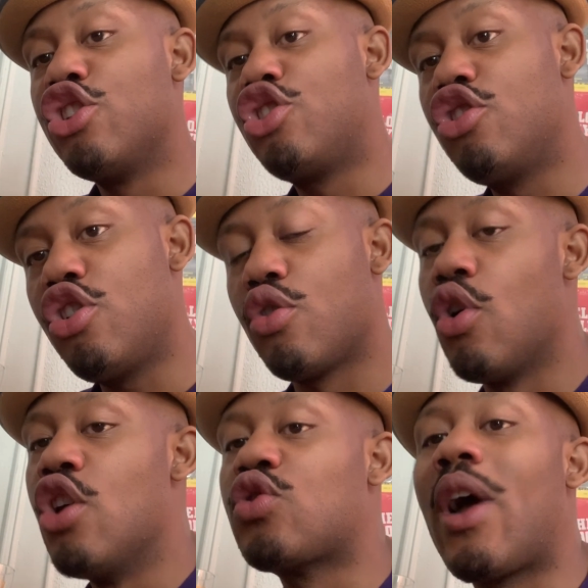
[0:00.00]
To
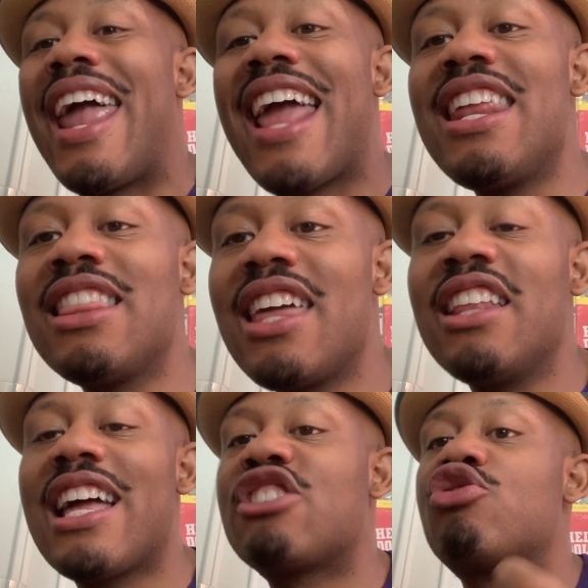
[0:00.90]
do. So
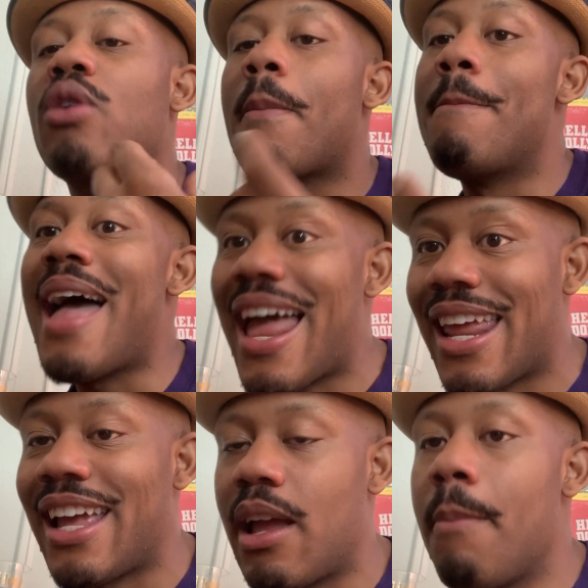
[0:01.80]
anything that's
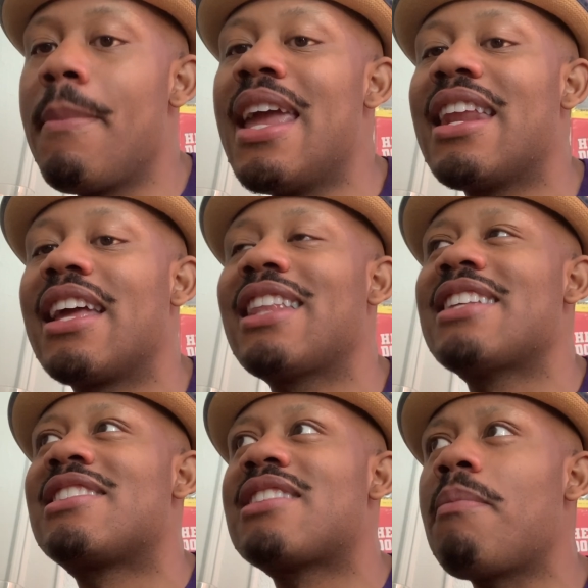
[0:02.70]
dramatic, meaning
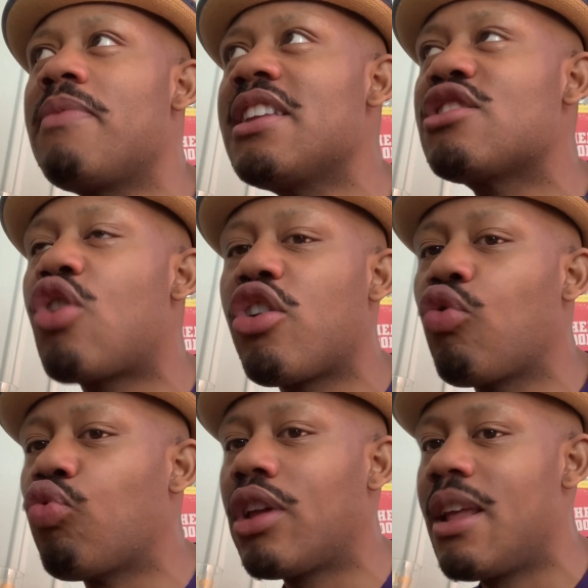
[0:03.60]
that something's going to
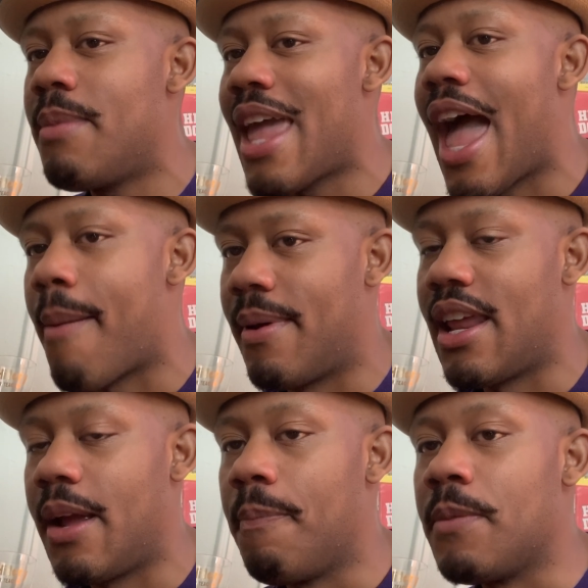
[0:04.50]
really be happening.